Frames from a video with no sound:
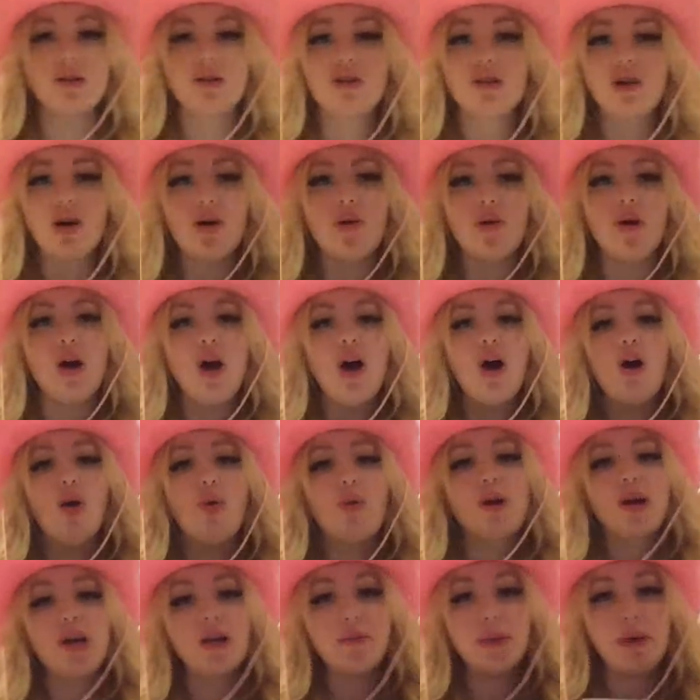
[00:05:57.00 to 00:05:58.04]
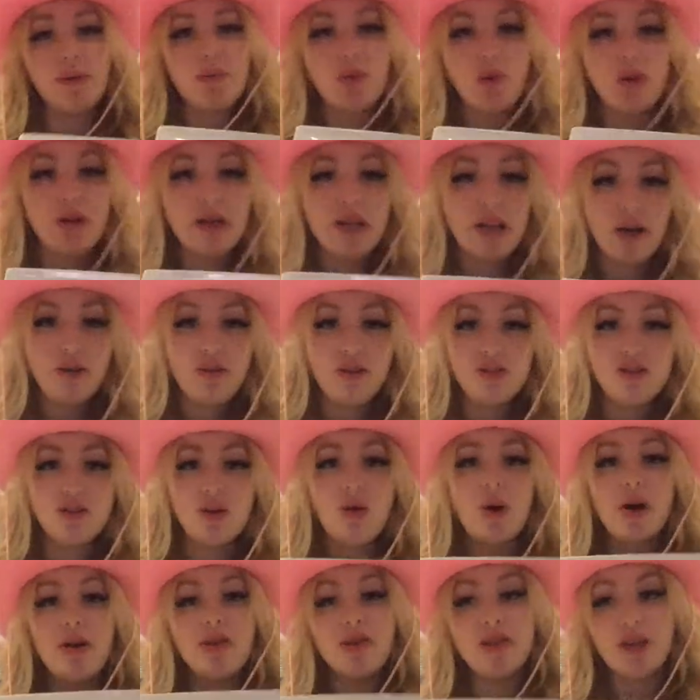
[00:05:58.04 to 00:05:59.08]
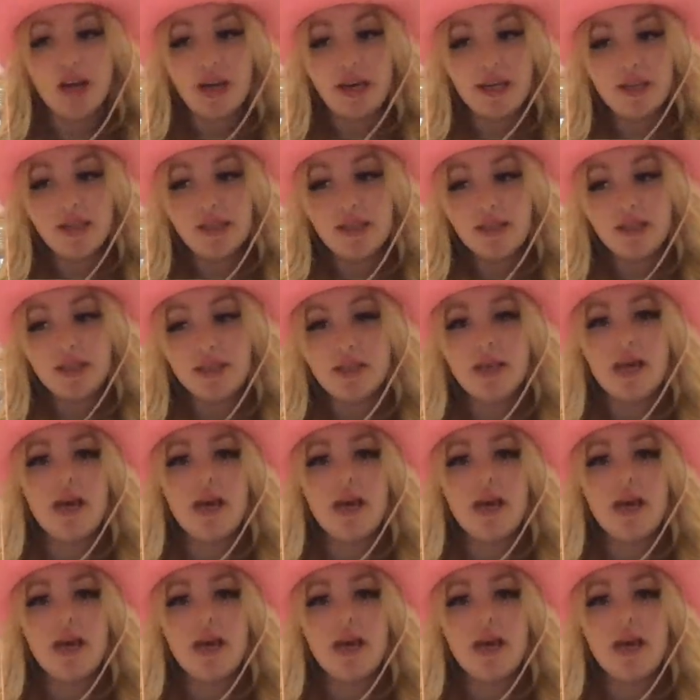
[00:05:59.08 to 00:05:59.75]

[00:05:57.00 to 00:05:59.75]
So we're gonna be rolling out the dough on this,